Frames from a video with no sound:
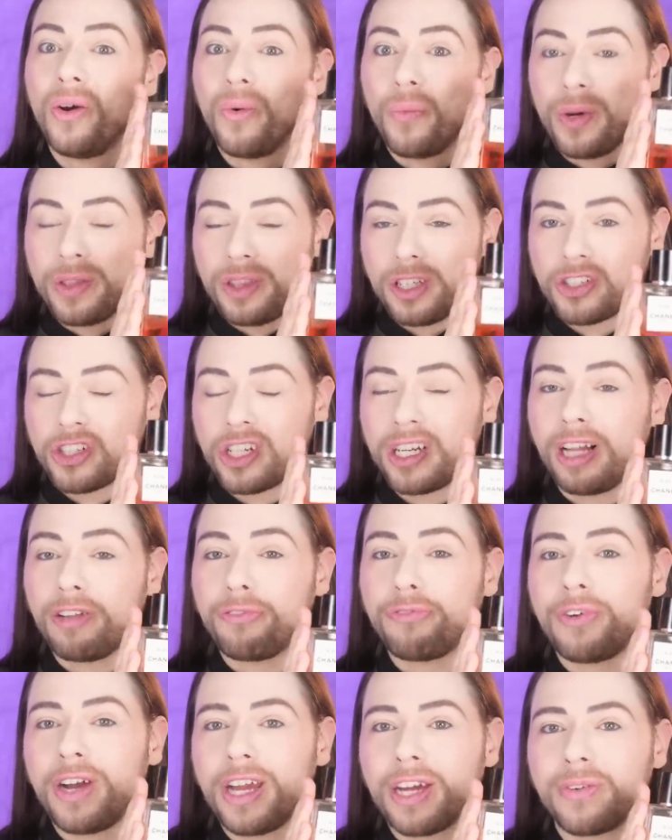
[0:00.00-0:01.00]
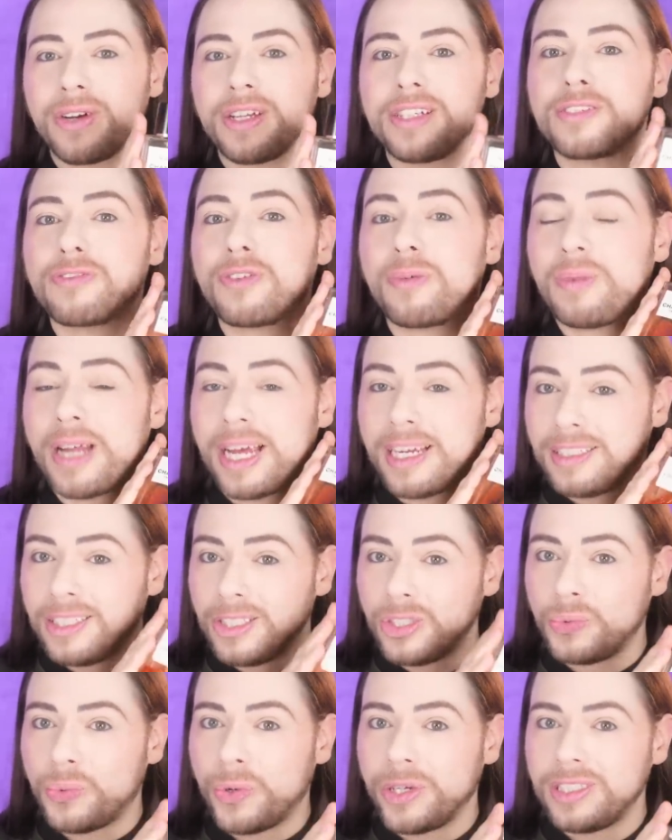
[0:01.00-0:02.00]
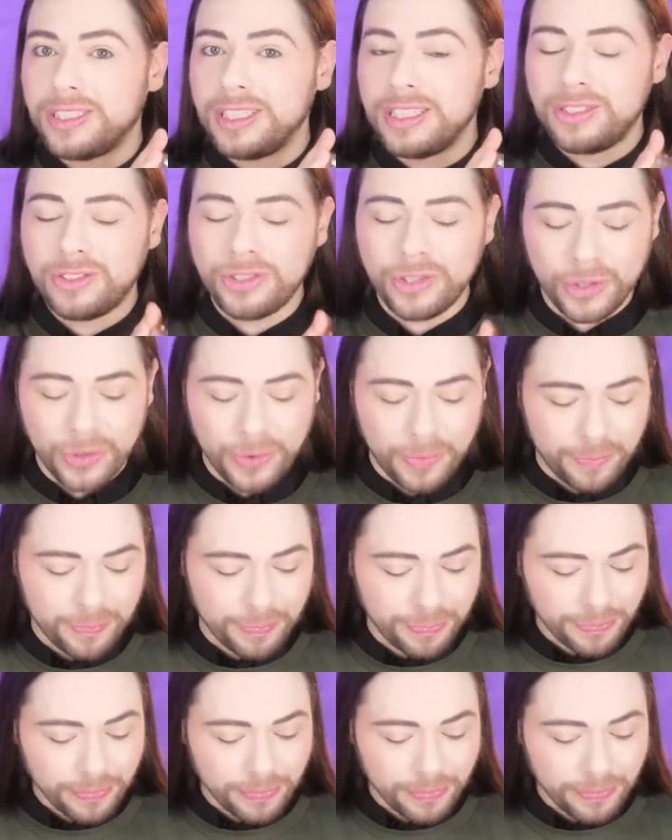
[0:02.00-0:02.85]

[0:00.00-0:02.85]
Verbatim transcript: with the Chanel fragrance from nineteen twenty-two.